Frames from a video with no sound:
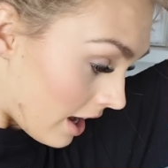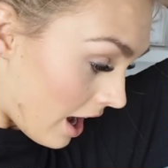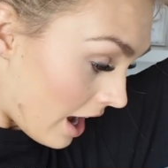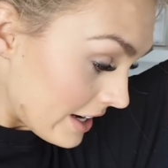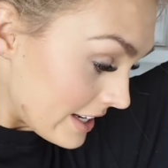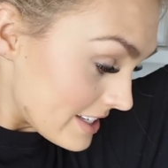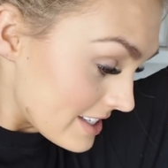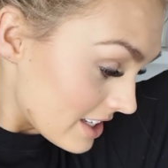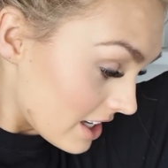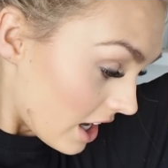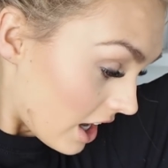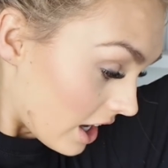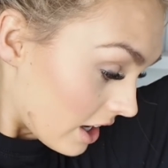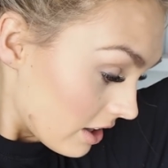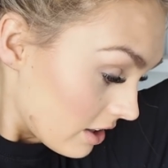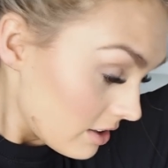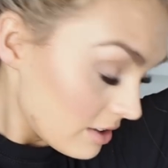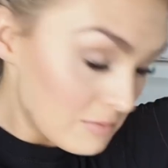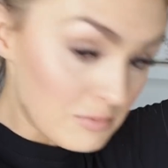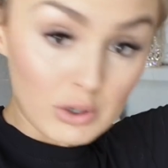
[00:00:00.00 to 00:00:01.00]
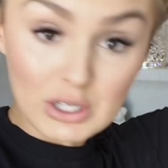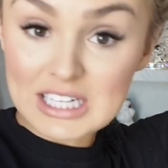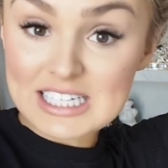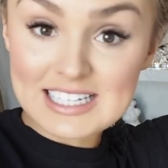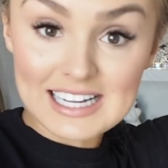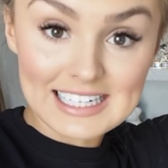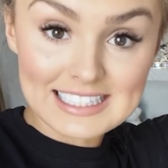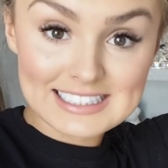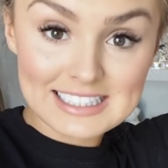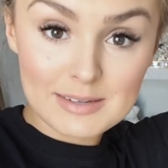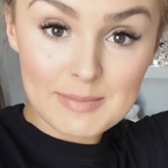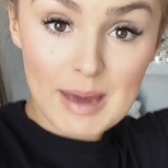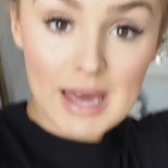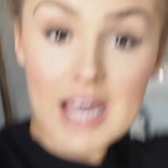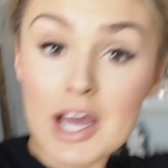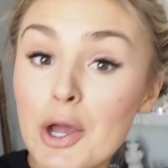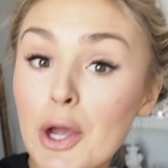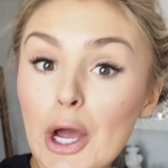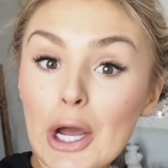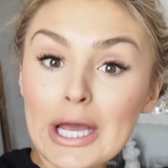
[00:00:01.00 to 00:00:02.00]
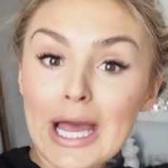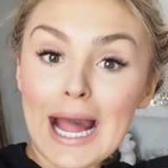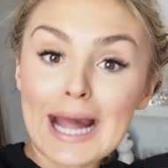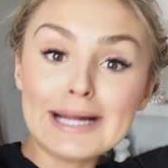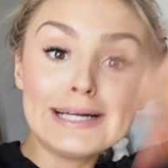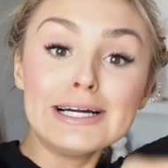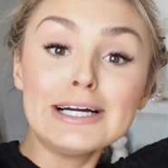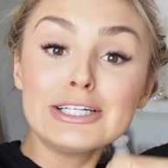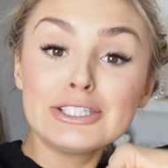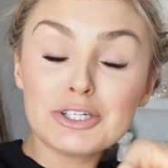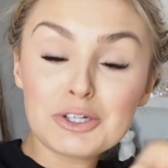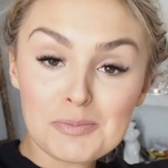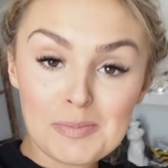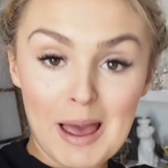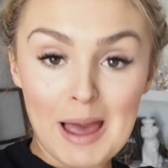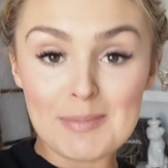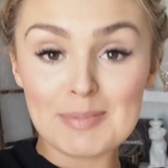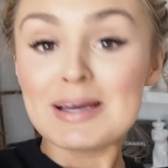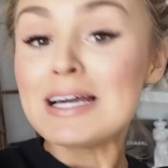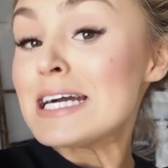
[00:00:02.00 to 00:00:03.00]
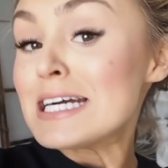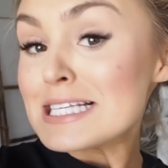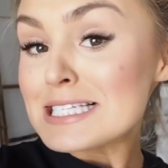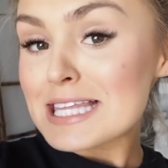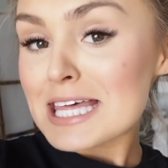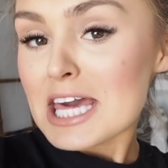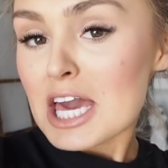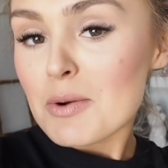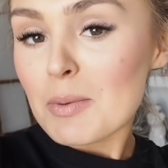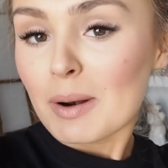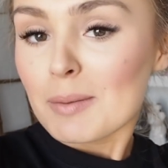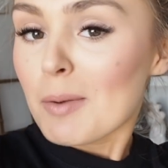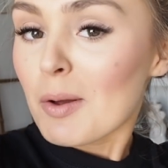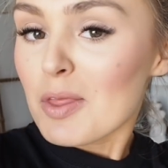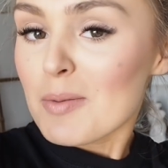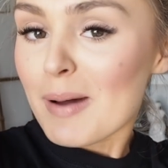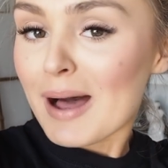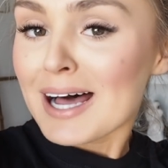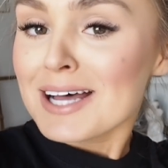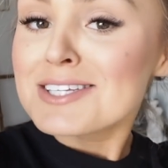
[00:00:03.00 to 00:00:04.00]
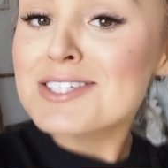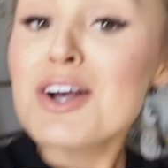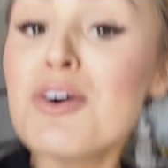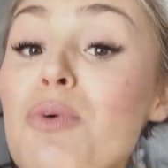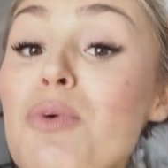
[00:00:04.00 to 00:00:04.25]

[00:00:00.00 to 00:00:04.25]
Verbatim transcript: I need to go. Molly's texting me. Okay, toodle pip. See you when I'm on the bus.